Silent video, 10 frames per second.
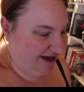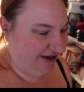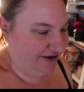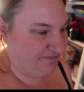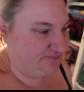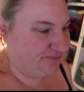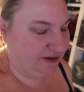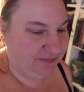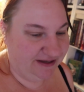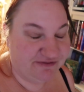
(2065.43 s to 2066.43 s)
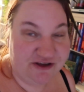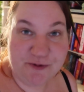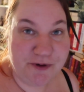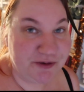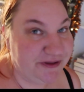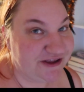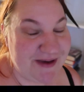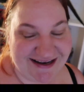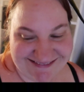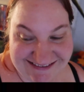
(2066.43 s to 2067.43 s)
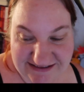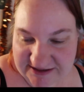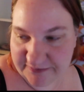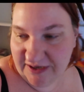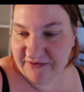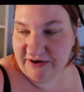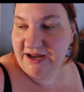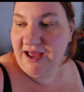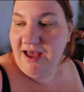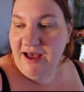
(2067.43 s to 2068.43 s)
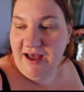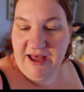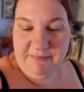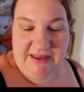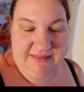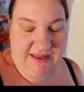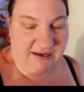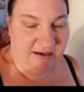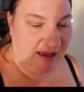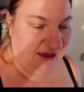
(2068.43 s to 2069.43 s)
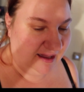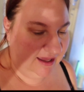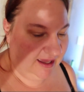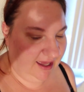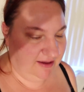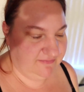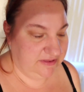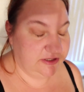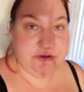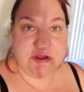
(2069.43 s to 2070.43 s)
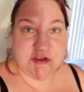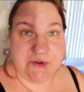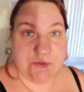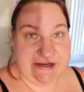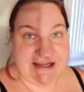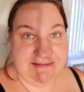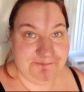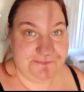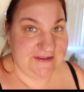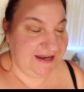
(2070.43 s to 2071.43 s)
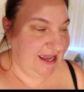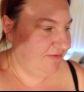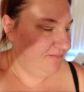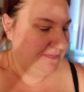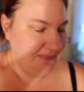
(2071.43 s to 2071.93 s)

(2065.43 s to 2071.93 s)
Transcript: Um, but Facebook Marketplace, man, that's where I Um, and then I have literally just been reading today.